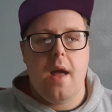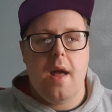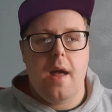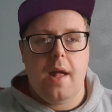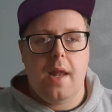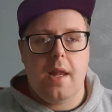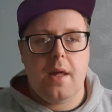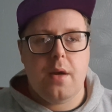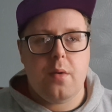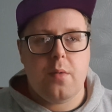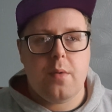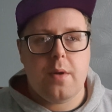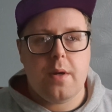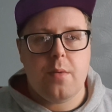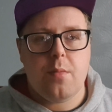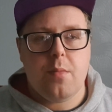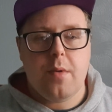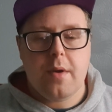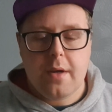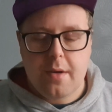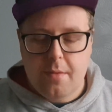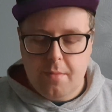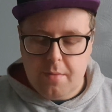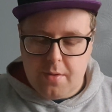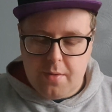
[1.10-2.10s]
Hello and
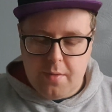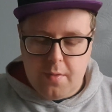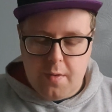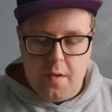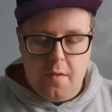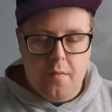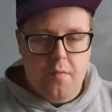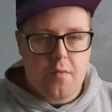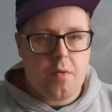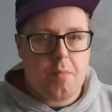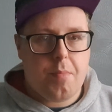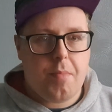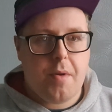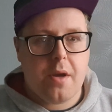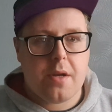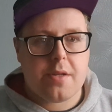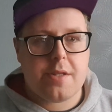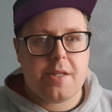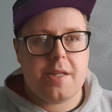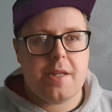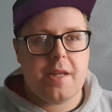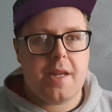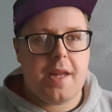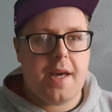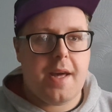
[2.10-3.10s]
welcome to another
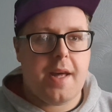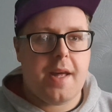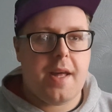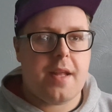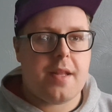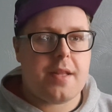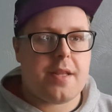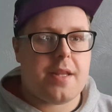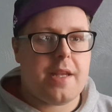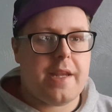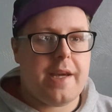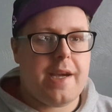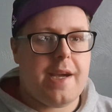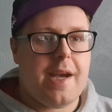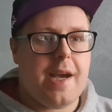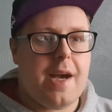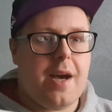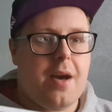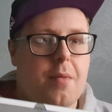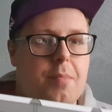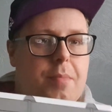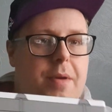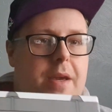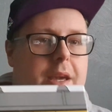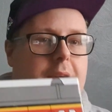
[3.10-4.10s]
unboxing, and today
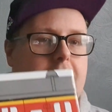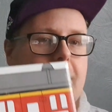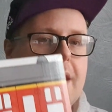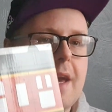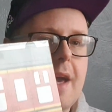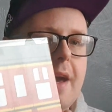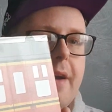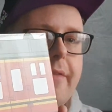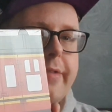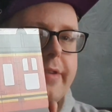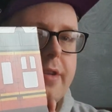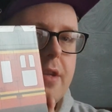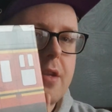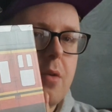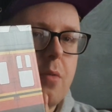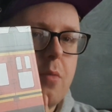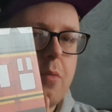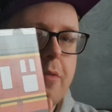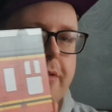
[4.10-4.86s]
I'll be having a look